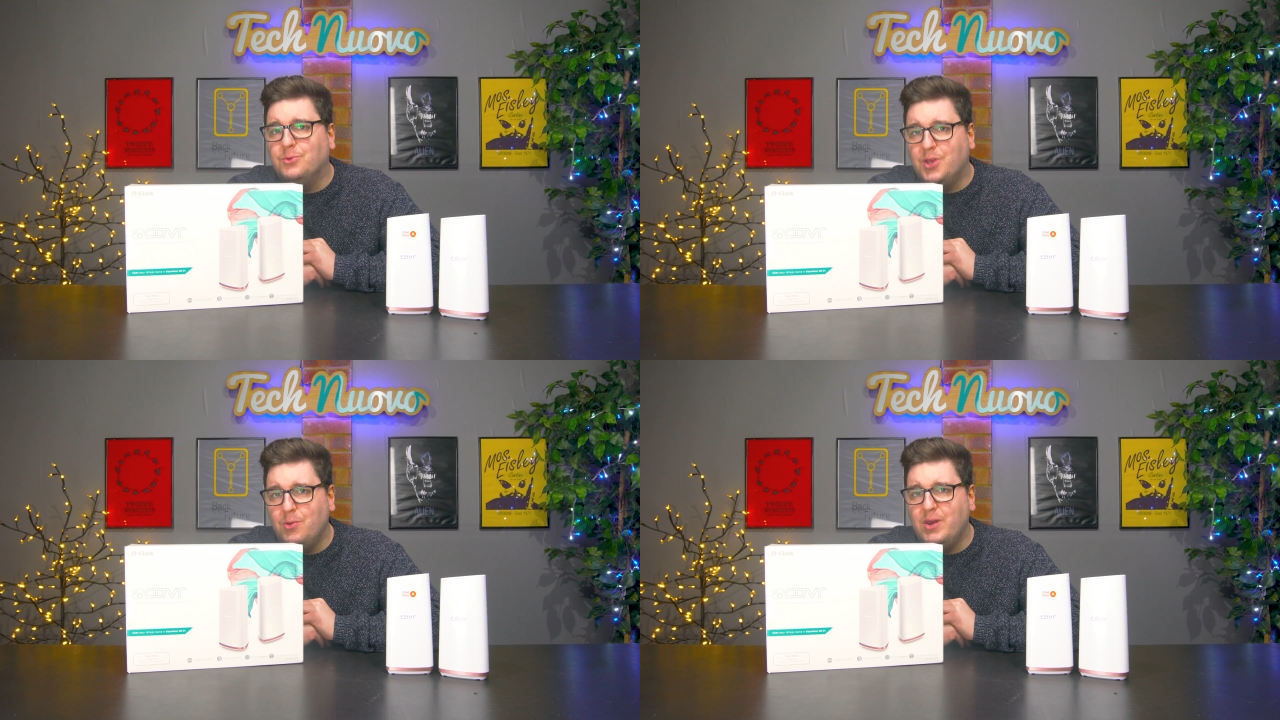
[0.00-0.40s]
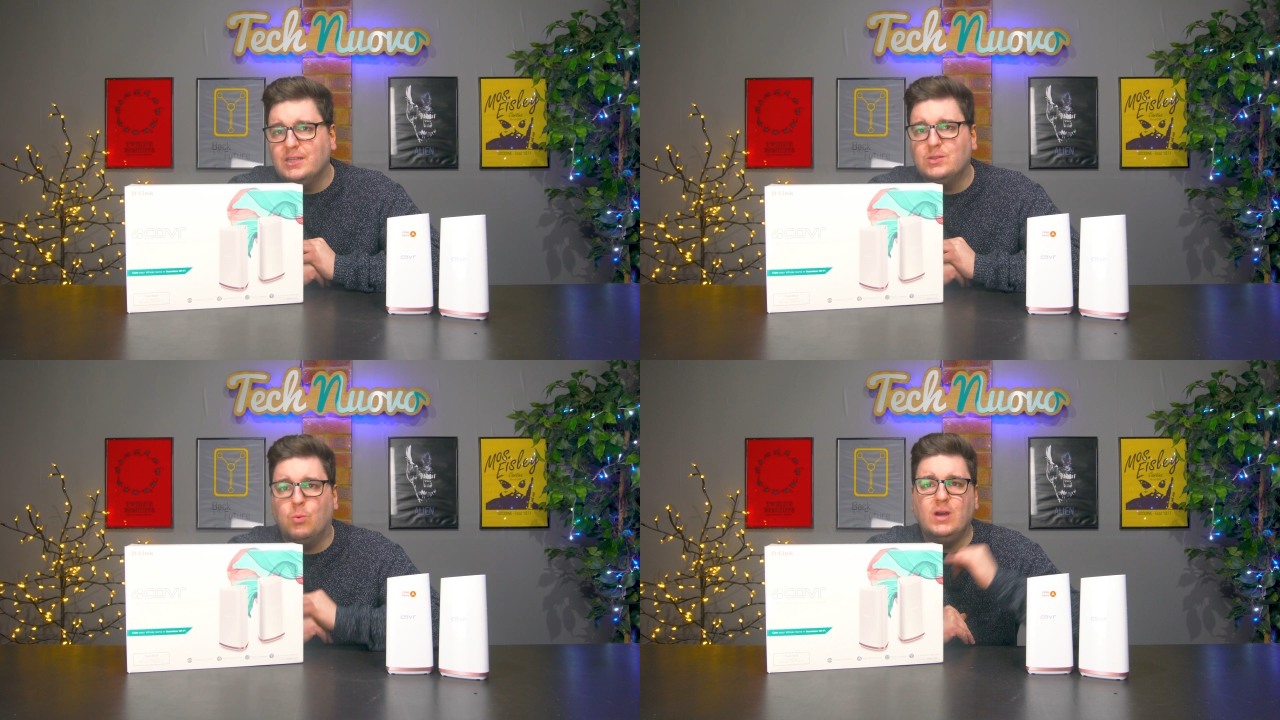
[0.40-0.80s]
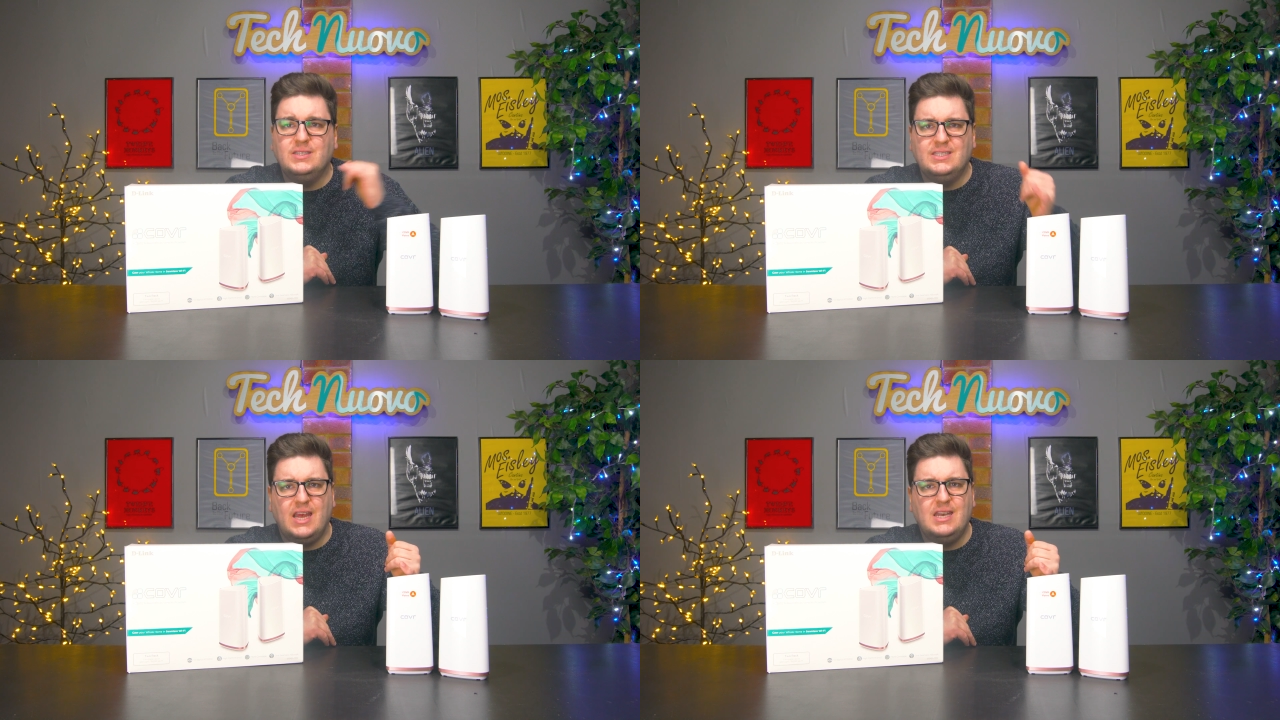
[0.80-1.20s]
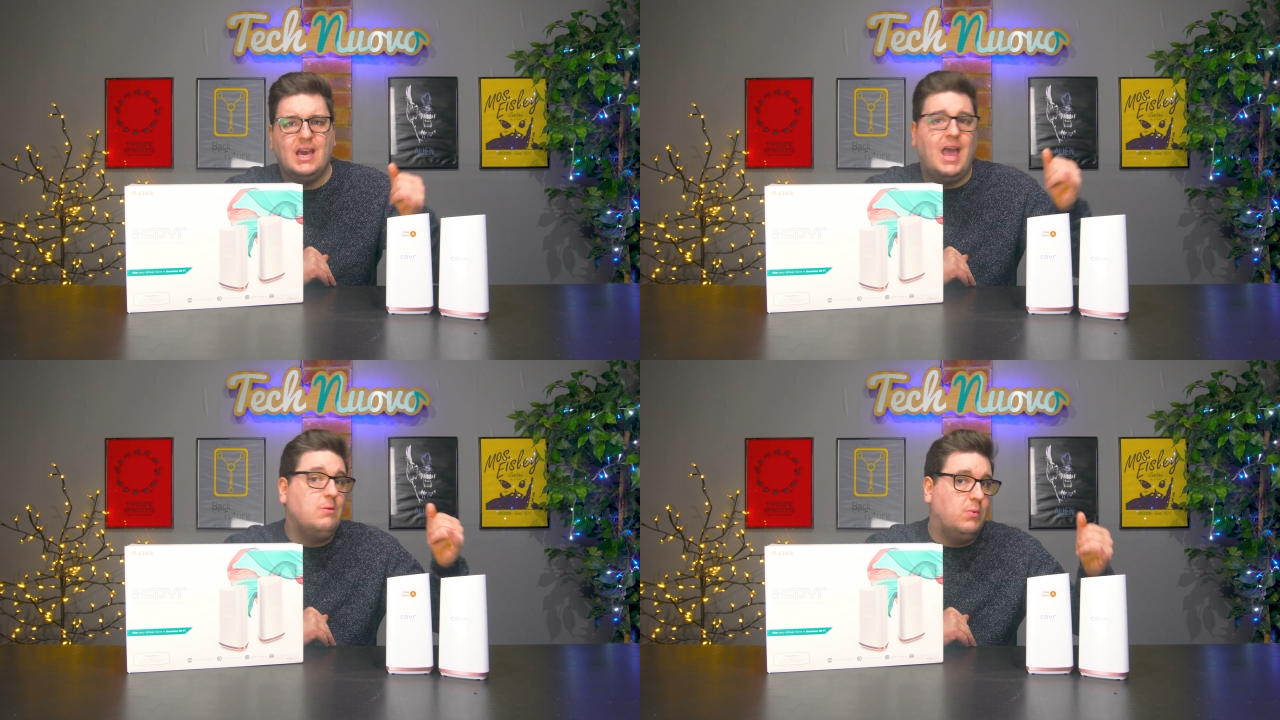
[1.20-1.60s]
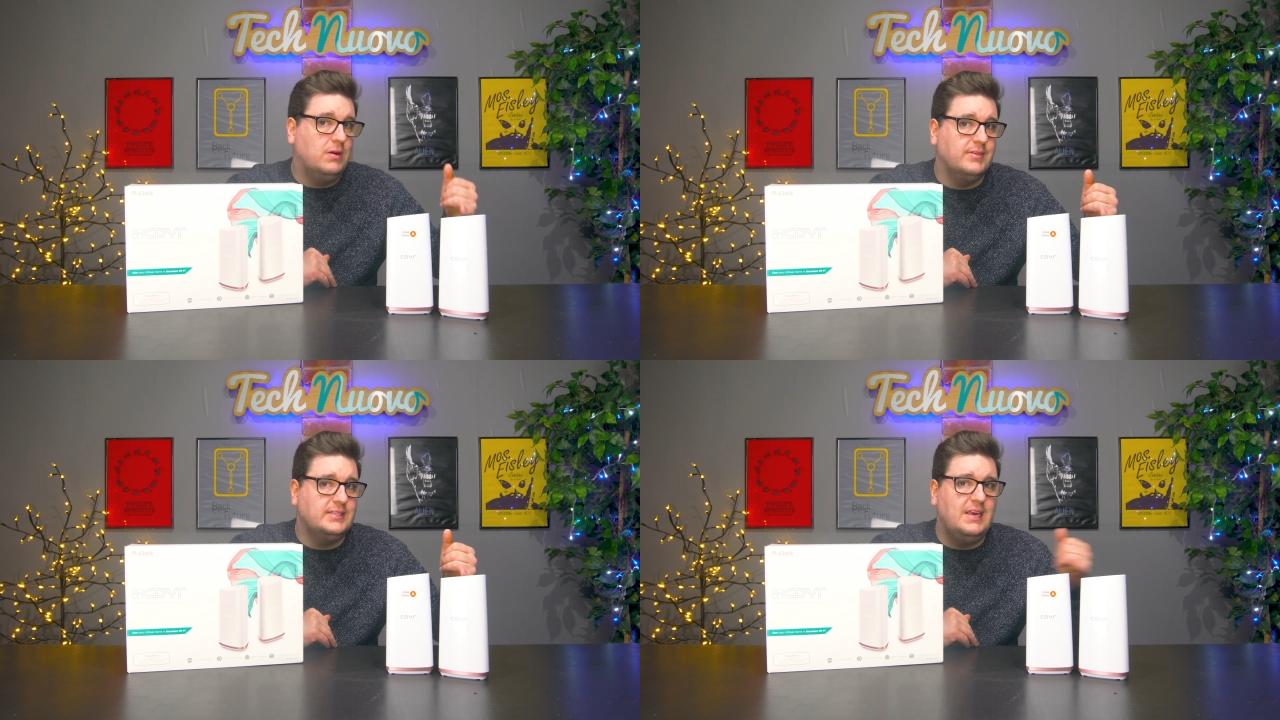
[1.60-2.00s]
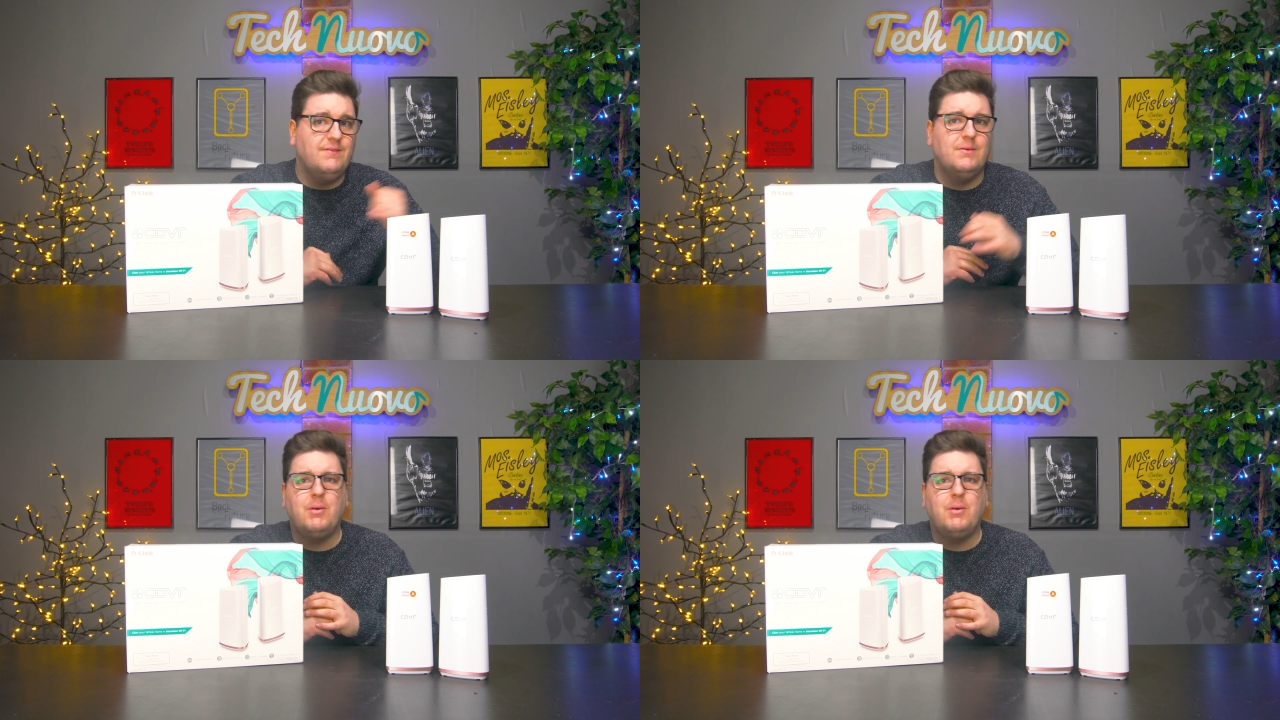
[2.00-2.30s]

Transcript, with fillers: two units, one sender and one receiver,